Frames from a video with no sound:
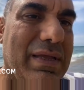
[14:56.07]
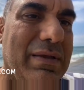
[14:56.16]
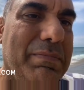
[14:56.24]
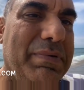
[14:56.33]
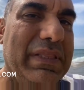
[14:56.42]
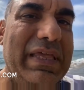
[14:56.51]

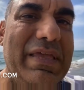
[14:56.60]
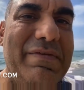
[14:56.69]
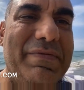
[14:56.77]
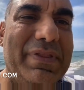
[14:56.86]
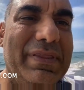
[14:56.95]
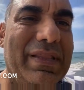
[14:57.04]
Believe
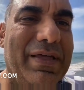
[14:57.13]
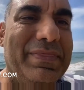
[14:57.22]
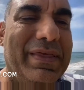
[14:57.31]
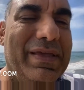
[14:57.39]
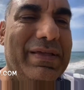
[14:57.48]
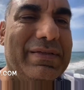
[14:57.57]
in
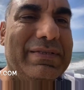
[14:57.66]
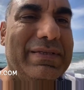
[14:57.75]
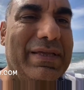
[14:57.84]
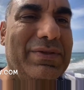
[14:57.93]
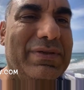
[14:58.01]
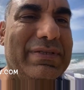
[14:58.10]
nothing and
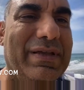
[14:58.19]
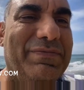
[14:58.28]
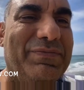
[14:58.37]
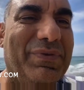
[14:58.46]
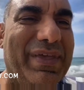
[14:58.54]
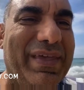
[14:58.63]
set yourself
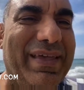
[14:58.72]
free.